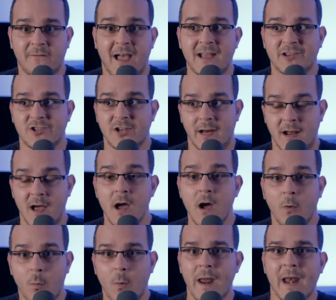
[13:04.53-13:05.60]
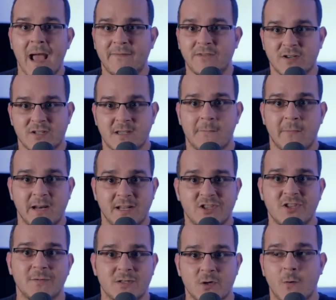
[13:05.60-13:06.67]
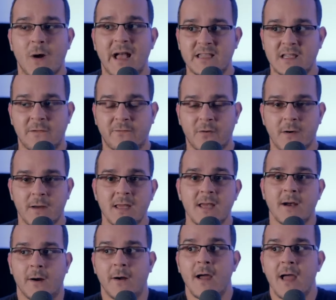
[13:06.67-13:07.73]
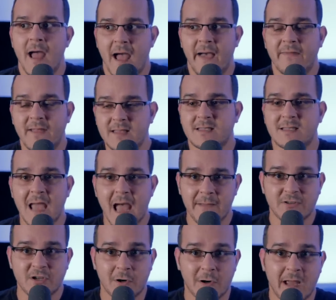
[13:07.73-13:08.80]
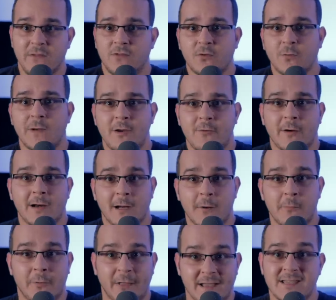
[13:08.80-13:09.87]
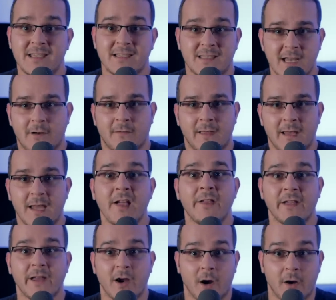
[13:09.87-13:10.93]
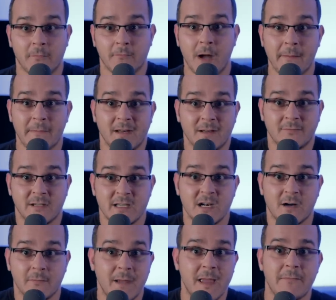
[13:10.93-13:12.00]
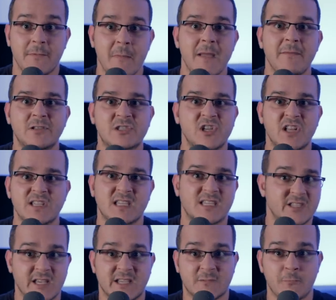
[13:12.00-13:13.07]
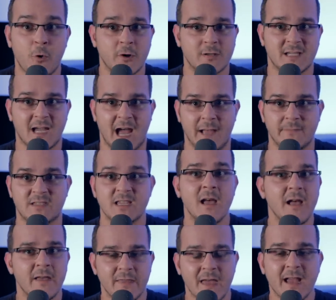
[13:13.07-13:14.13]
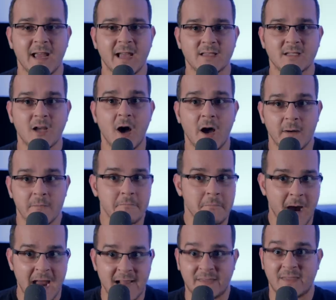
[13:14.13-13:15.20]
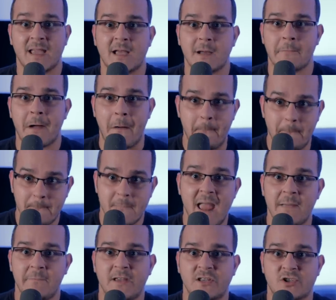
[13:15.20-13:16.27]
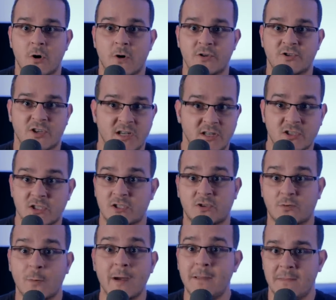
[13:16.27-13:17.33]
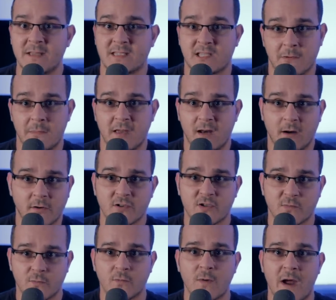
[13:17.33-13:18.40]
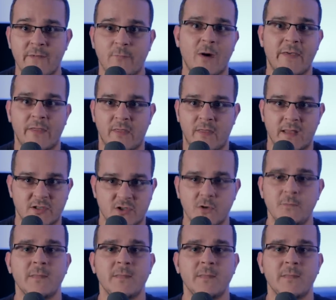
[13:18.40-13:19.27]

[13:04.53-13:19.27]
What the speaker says: fashion, went after somebody she was harassing for a year, and then stabbed her in 3 critical places, nearly killing her. I mean, you know, maybe she does it 6 more times, then Gasco might think about maybe charging 3 misdemeanors rather than 2